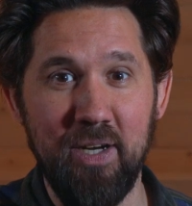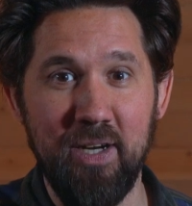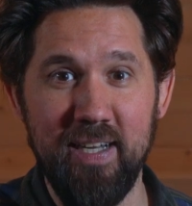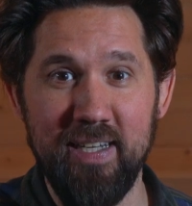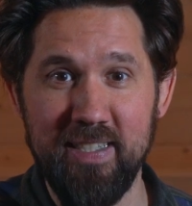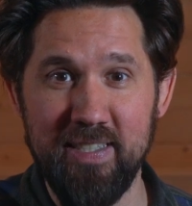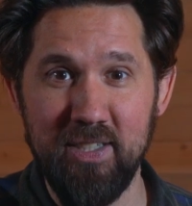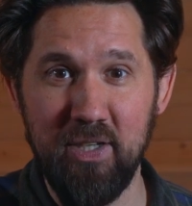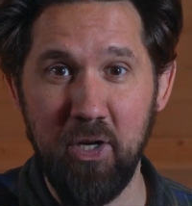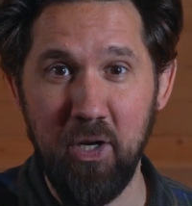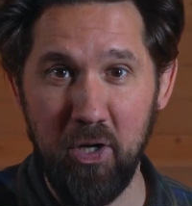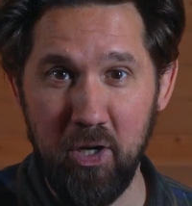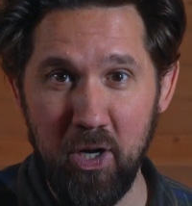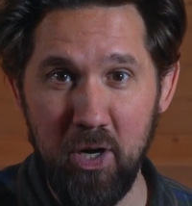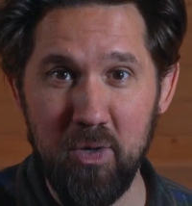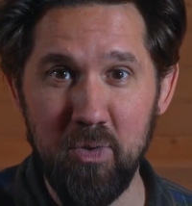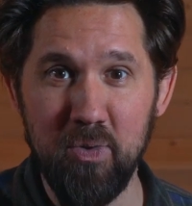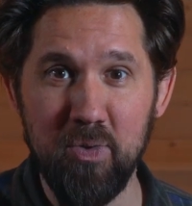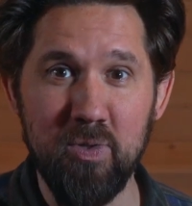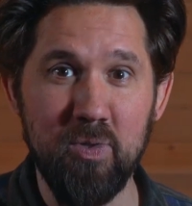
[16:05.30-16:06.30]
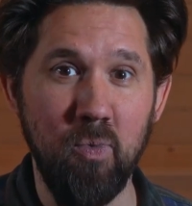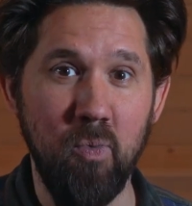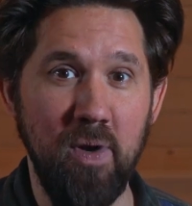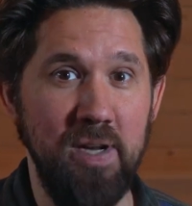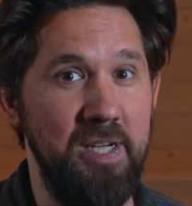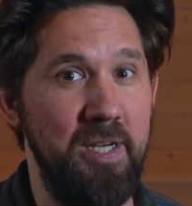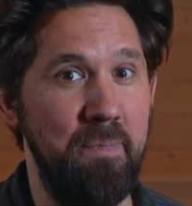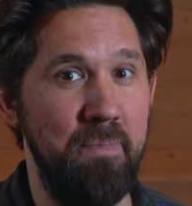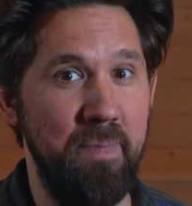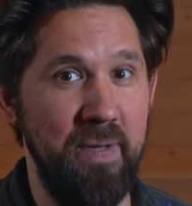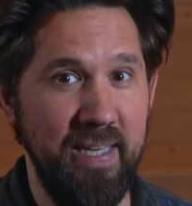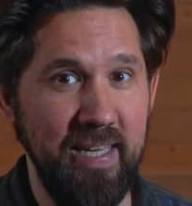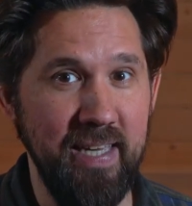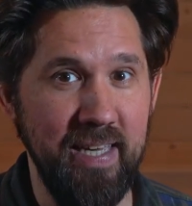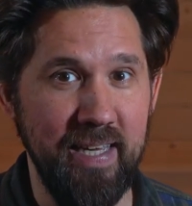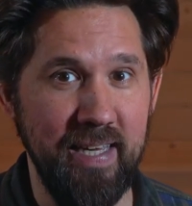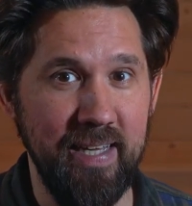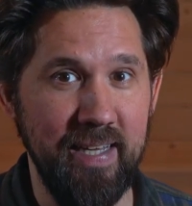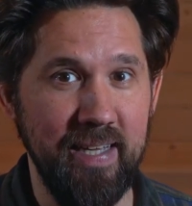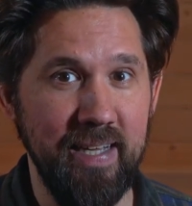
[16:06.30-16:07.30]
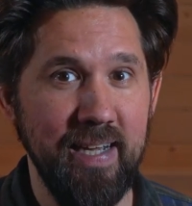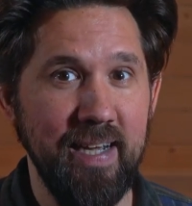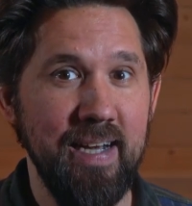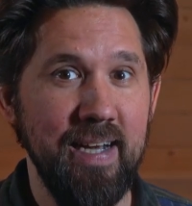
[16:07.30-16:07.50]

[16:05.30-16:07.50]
is closed when you're peeing.